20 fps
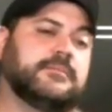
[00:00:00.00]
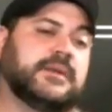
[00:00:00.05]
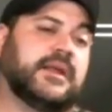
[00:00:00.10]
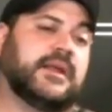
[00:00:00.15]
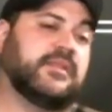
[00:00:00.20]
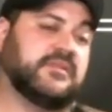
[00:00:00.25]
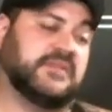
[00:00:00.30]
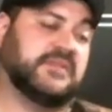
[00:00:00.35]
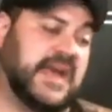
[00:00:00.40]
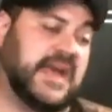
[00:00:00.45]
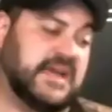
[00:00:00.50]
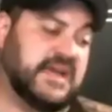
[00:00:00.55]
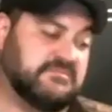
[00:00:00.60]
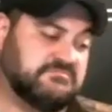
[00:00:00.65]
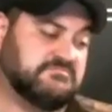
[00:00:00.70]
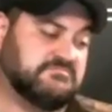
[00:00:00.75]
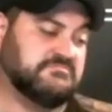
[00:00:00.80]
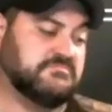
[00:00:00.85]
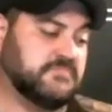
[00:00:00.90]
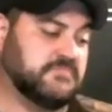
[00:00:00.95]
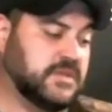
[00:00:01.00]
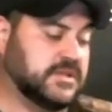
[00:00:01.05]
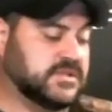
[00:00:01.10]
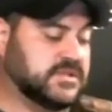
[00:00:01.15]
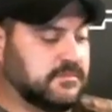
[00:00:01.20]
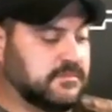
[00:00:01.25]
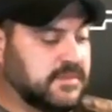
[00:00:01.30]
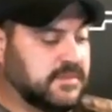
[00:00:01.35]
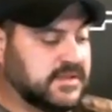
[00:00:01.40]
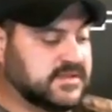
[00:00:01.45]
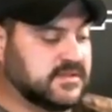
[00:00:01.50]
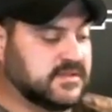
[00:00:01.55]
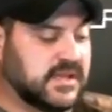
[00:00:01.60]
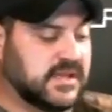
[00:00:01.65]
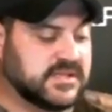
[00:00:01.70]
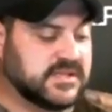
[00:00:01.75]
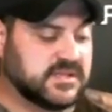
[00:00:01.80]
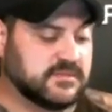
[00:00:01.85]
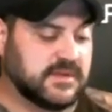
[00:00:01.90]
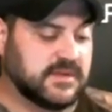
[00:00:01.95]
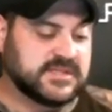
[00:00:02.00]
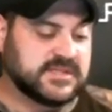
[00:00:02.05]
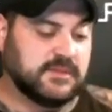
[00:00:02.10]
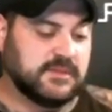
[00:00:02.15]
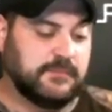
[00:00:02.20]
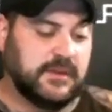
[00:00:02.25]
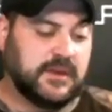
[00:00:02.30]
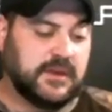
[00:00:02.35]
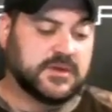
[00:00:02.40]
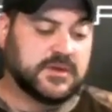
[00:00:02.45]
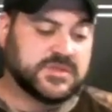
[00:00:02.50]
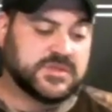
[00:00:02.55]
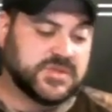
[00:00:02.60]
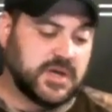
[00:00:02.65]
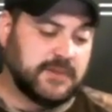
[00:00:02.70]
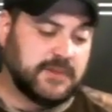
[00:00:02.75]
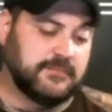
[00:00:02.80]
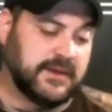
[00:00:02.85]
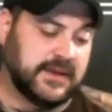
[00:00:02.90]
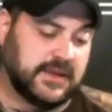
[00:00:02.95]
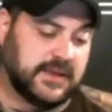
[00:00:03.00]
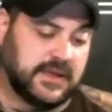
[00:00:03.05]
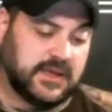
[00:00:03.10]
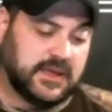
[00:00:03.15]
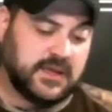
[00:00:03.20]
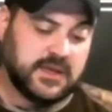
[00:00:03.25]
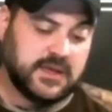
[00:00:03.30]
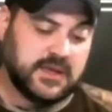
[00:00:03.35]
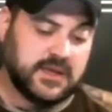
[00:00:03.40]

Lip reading: But other than that, it's a decent recipe. Good job, Mikey.